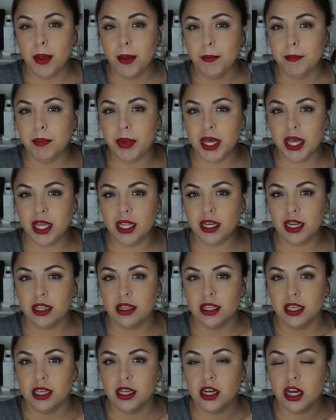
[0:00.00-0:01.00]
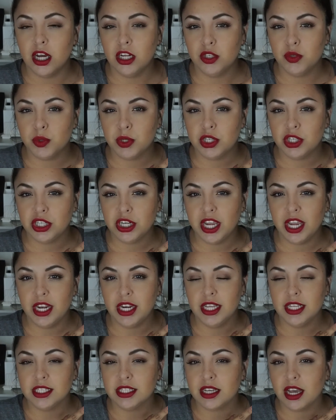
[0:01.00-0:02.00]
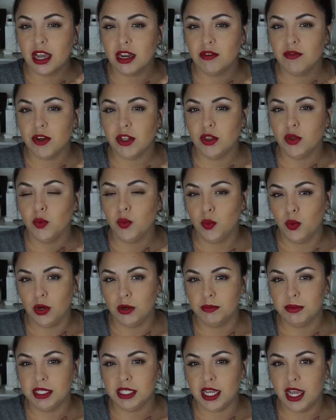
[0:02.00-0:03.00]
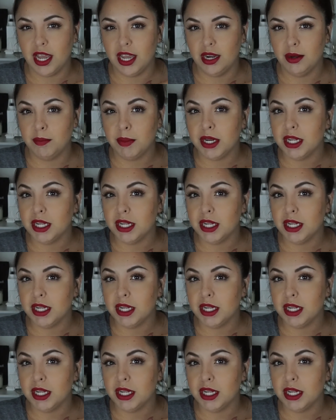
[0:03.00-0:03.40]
But the contour shade is kind of on the warm side,